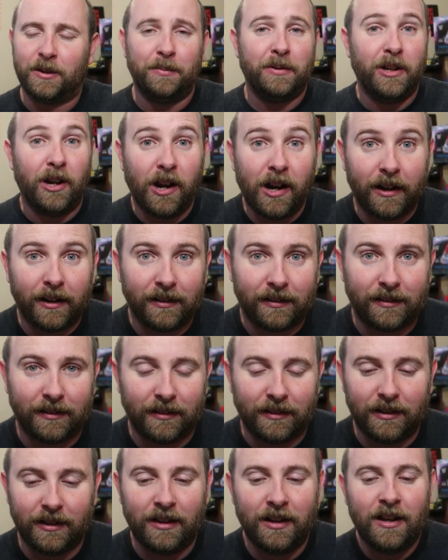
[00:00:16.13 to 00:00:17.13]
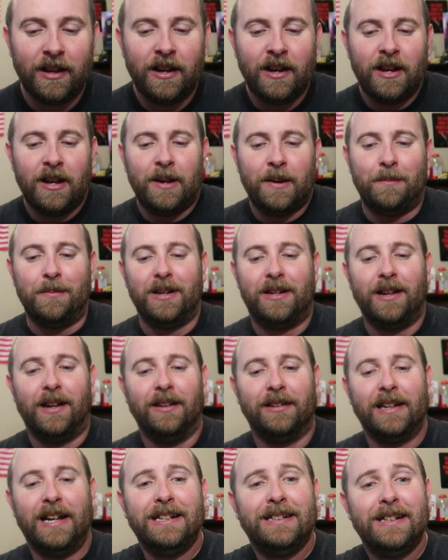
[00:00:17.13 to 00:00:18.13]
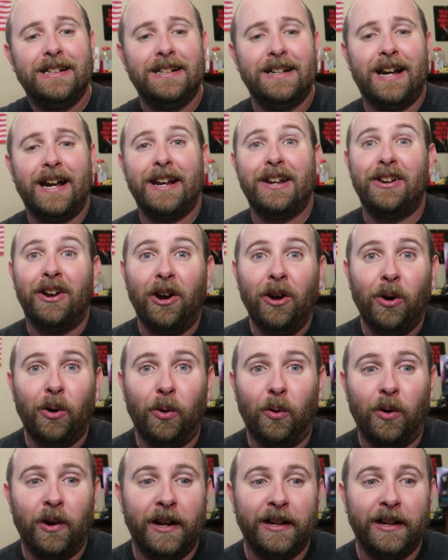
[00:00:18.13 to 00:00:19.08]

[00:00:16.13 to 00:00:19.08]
be honestly, because I did not know.